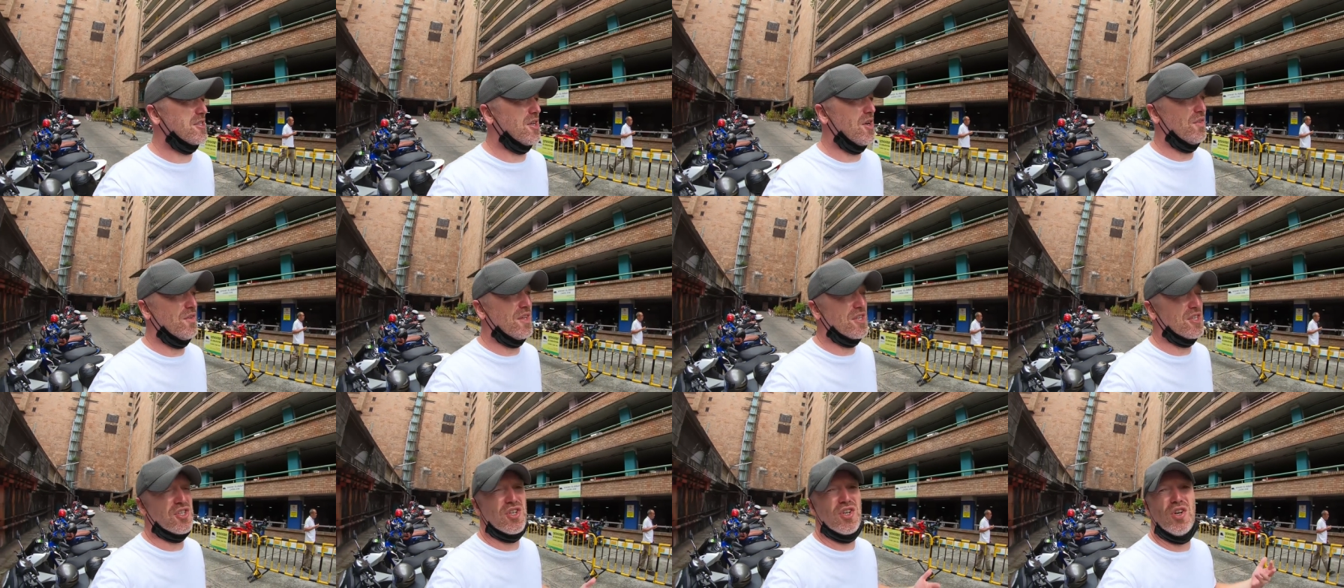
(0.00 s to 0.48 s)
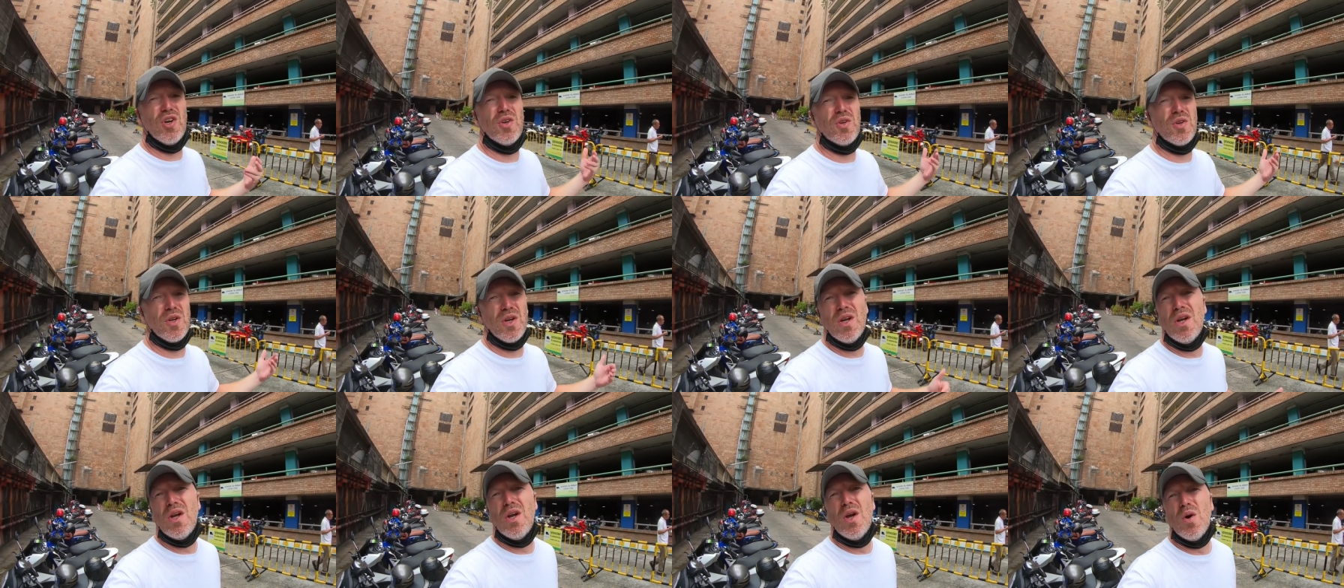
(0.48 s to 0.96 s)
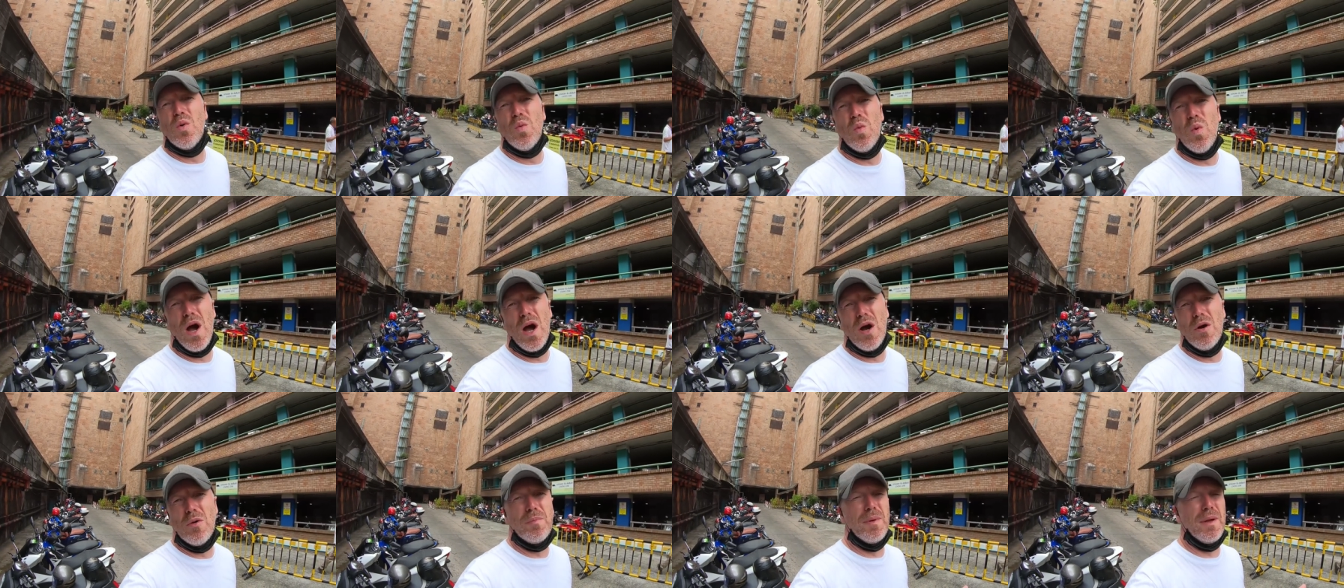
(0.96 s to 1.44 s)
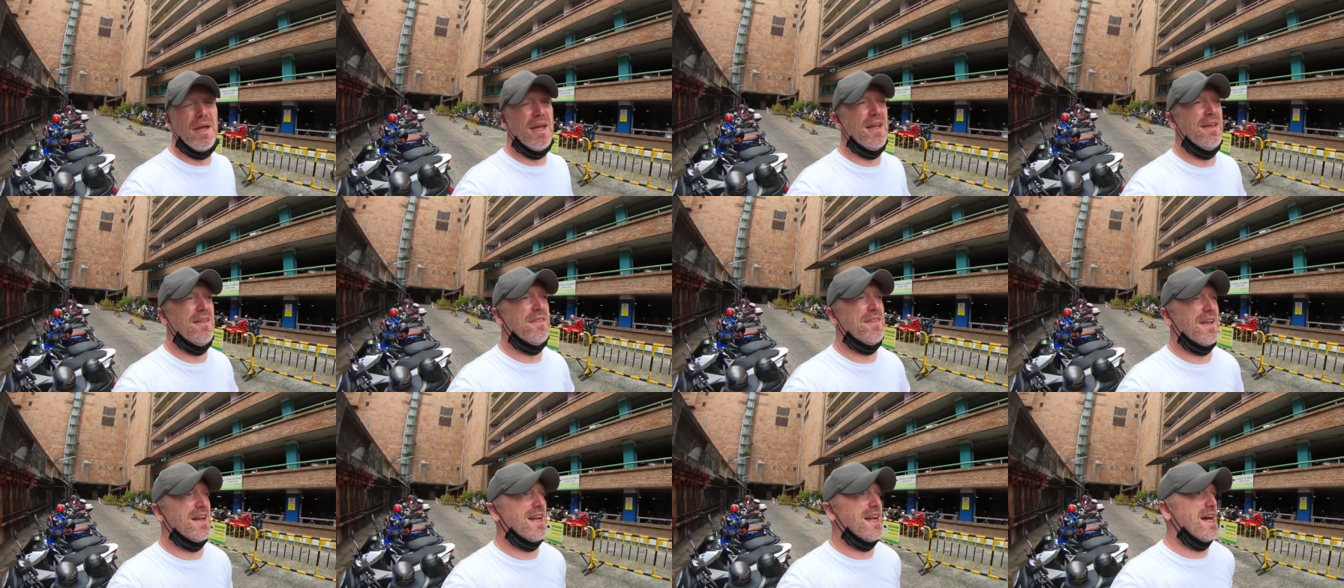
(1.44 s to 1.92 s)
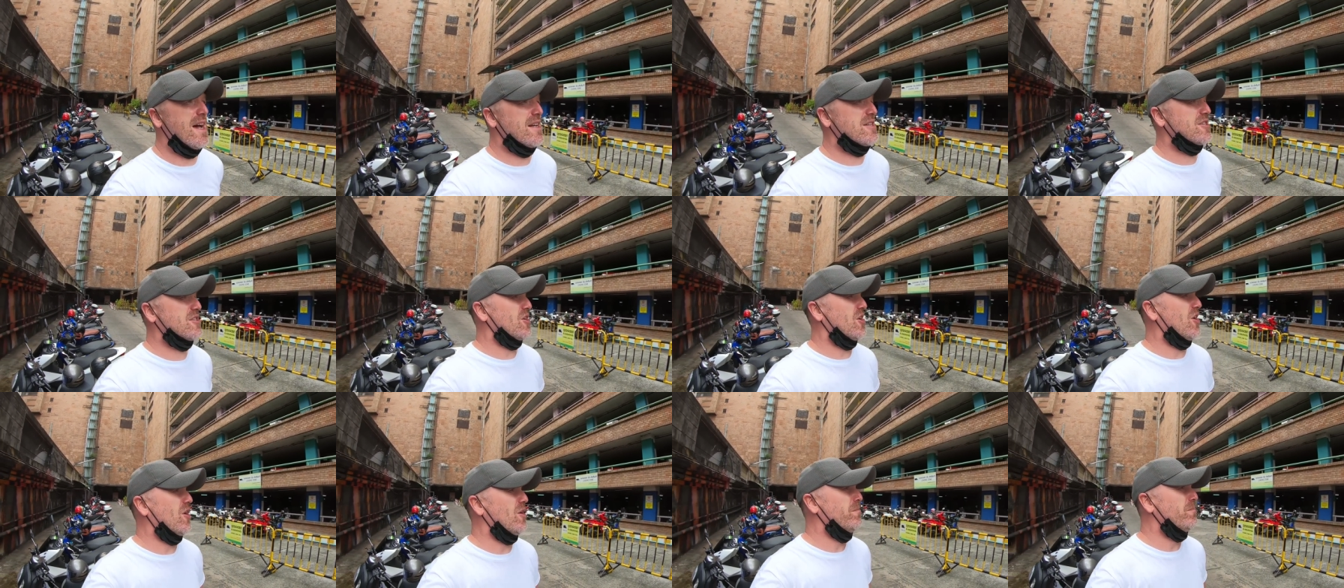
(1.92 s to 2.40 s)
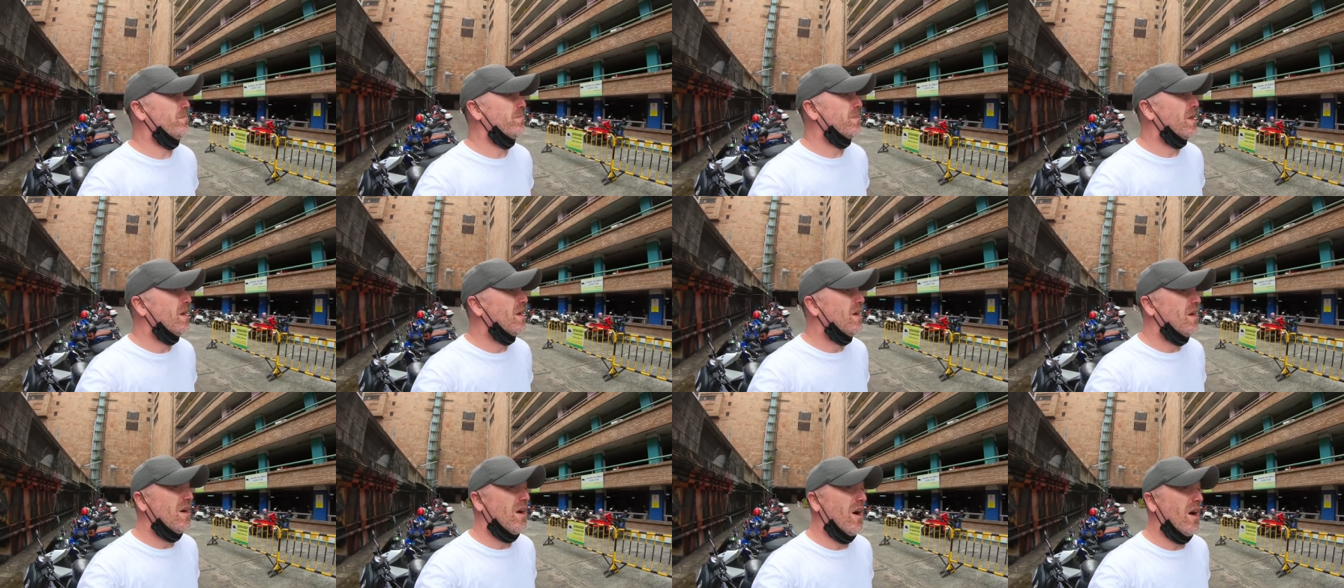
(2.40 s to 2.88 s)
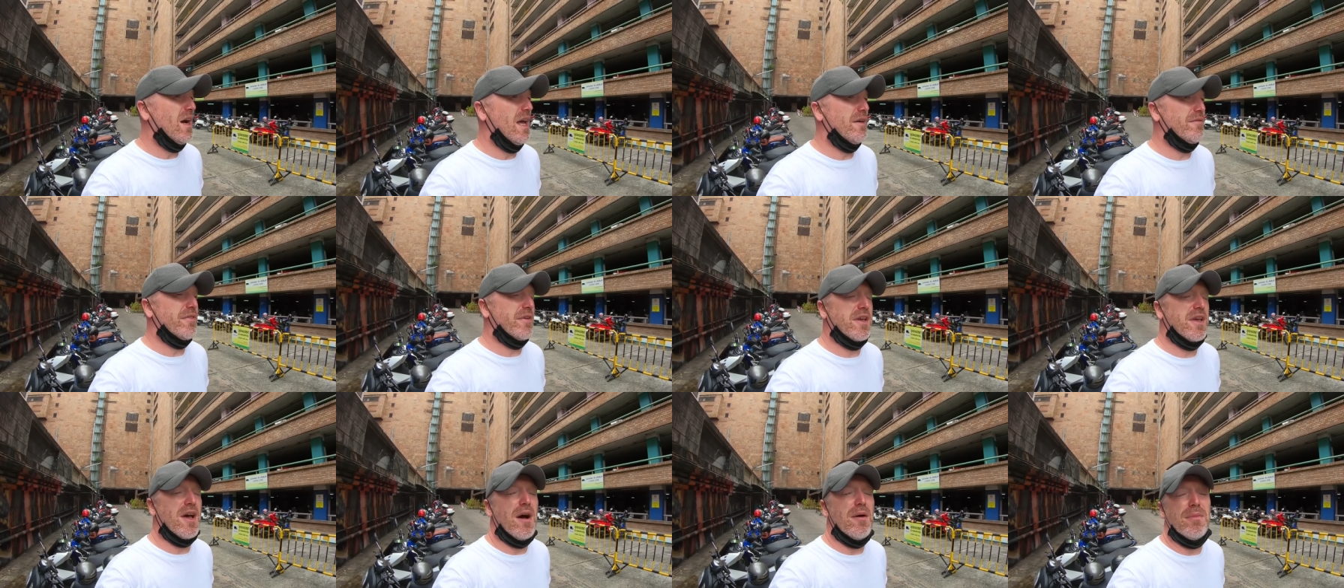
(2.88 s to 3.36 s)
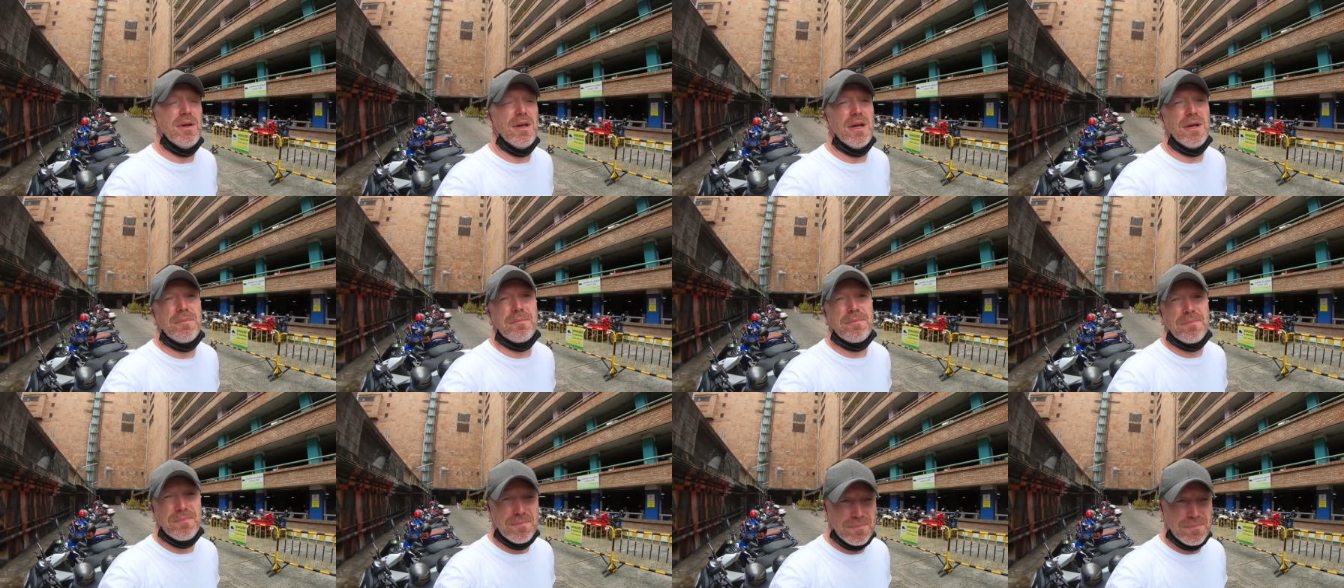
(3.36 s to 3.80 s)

So this could well be the last time I ever come here.